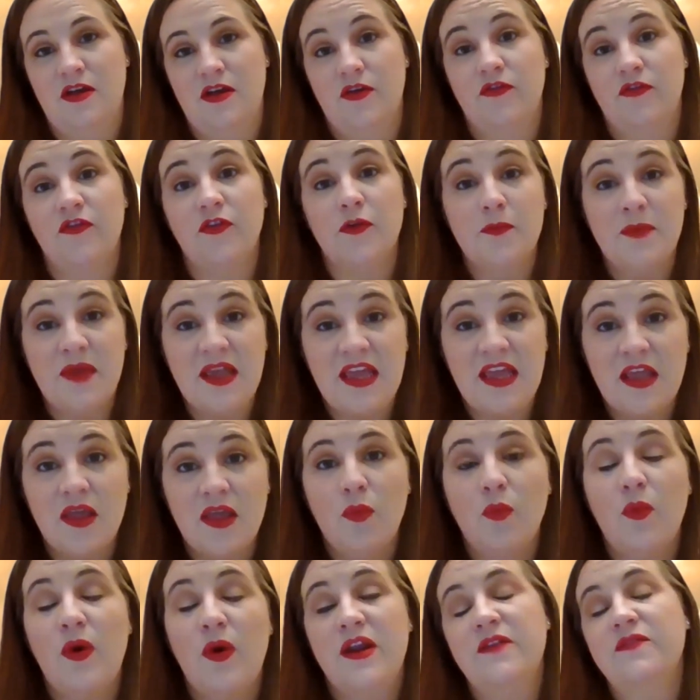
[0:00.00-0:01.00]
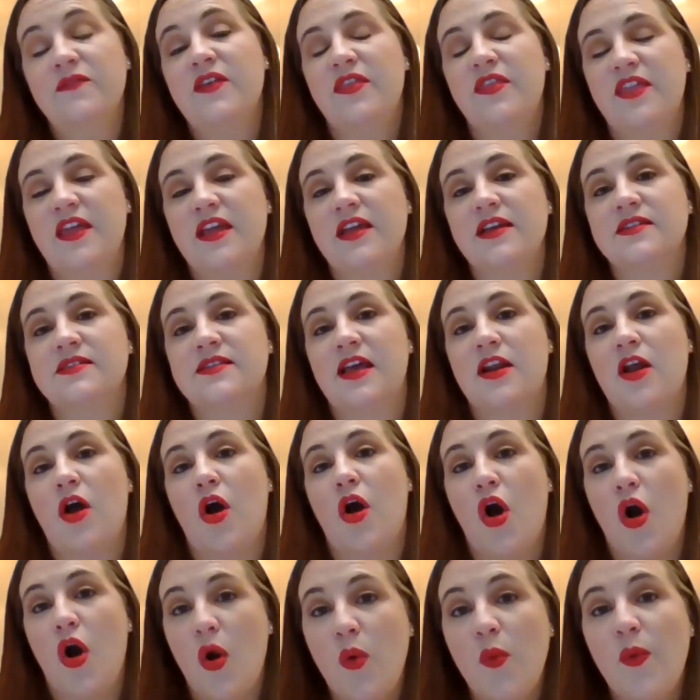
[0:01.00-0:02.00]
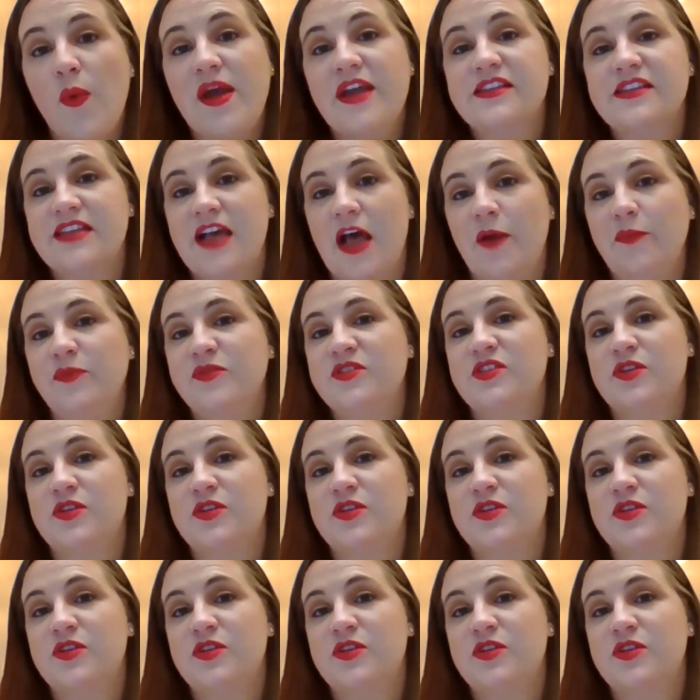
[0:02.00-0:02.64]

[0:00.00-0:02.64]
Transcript: For me, one of the things that always helps